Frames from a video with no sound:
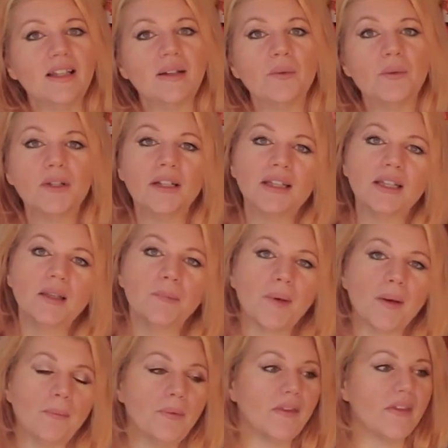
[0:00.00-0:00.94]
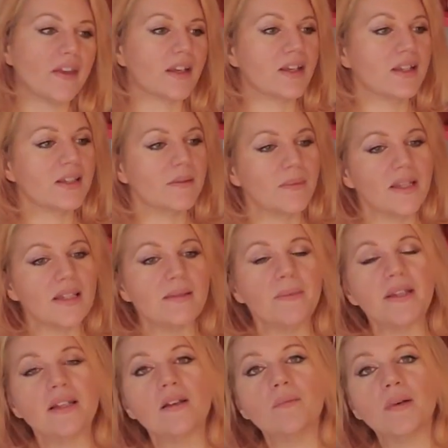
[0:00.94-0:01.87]
I want to keep up with it because it makes
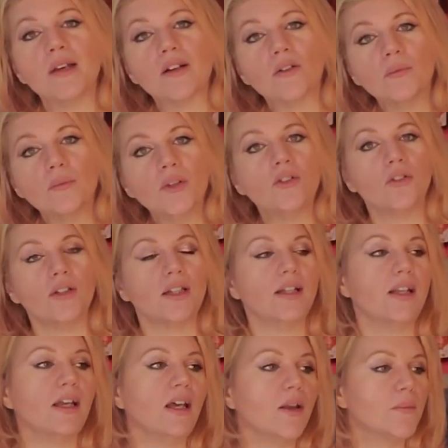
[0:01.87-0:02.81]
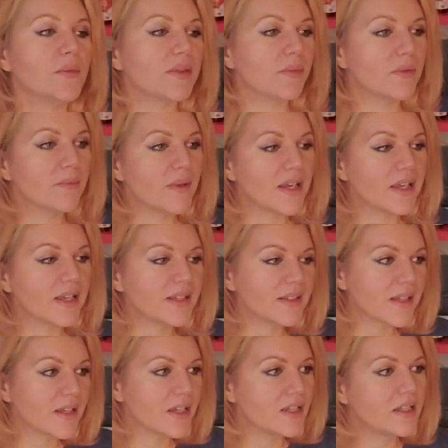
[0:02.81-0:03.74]
me in a better mood, and it helps with my
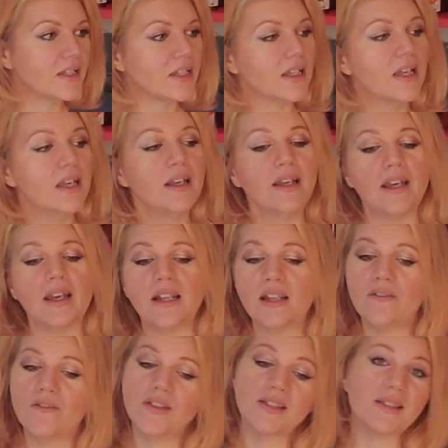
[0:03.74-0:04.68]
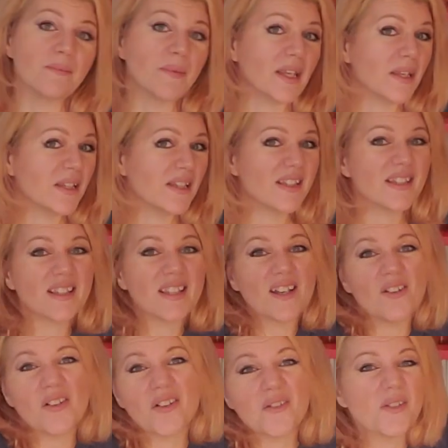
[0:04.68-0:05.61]
anxiety. And if it's making the
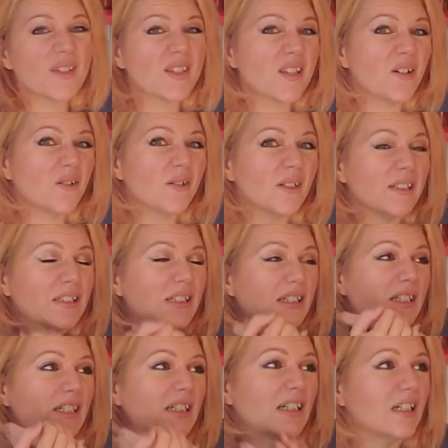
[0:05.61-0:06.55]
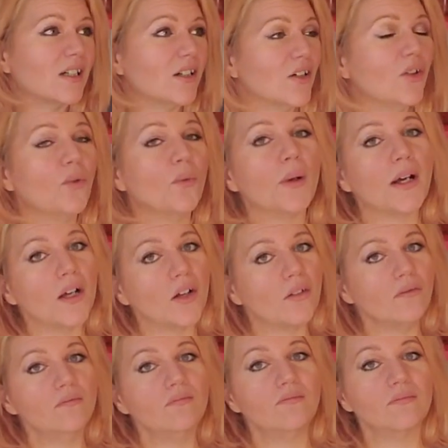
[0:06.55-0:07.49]
scale go slower, oh, wow.
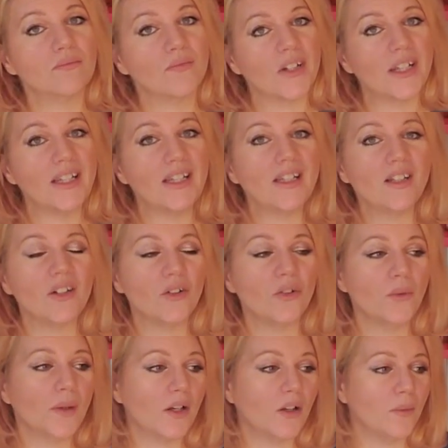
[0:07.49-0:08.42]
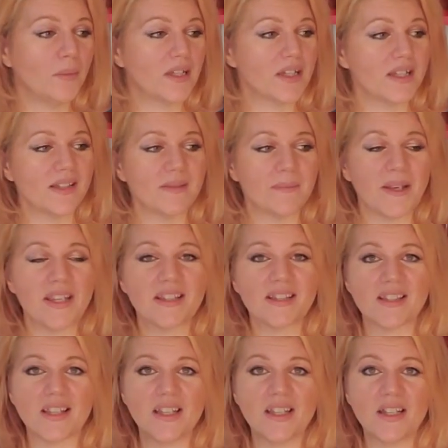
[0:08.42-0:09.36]
Right? Oh well, because my
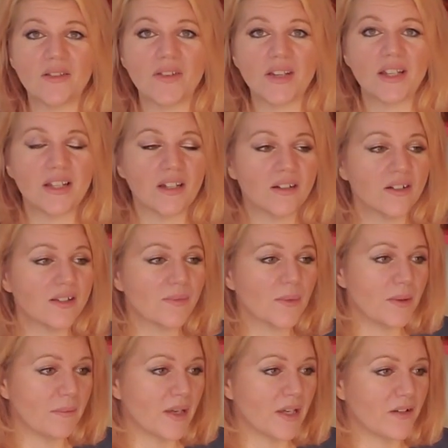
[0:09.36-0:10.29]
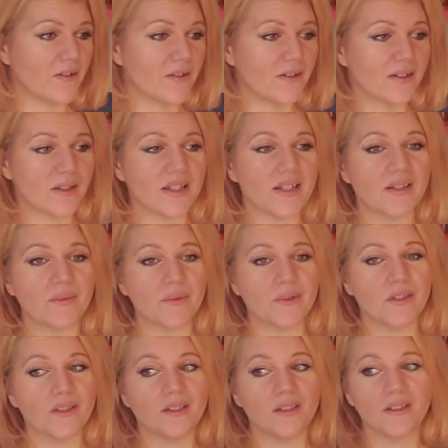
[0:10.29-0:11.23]
anxiety right now is what matters, because
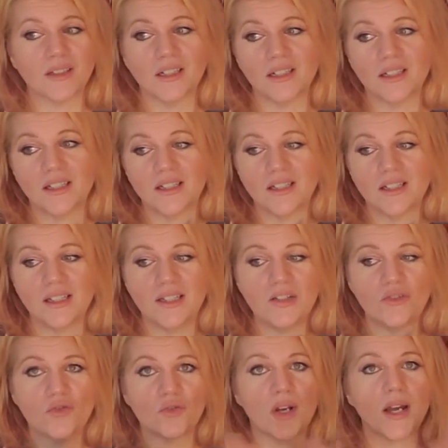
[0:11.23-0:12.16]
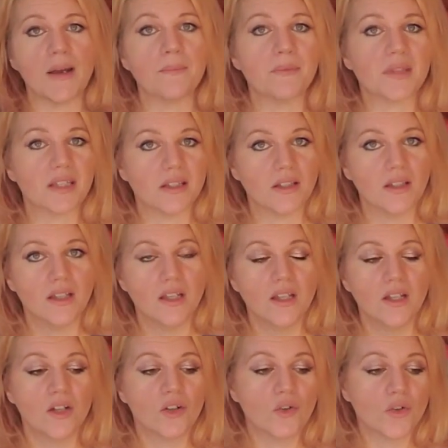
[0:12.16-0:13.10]
we're all kind of like trapped and
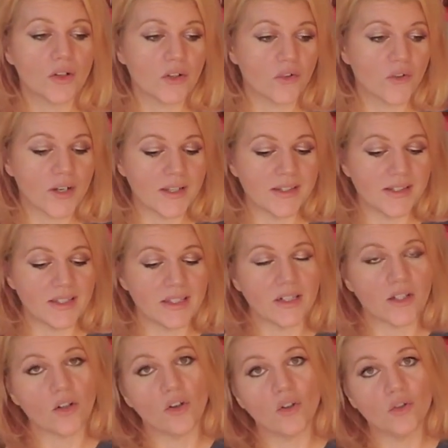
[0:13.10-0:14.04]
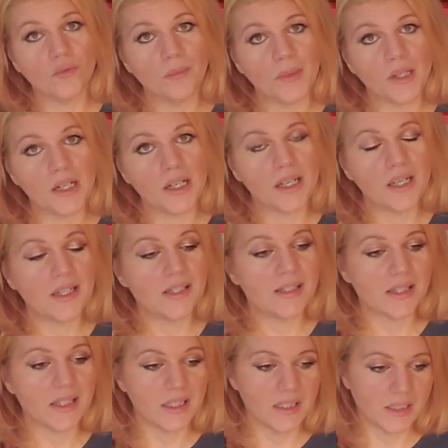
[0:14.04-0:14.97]
going crazy in our own minds,
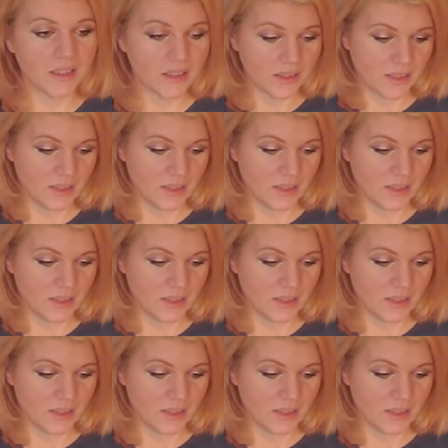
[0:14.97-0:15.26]
and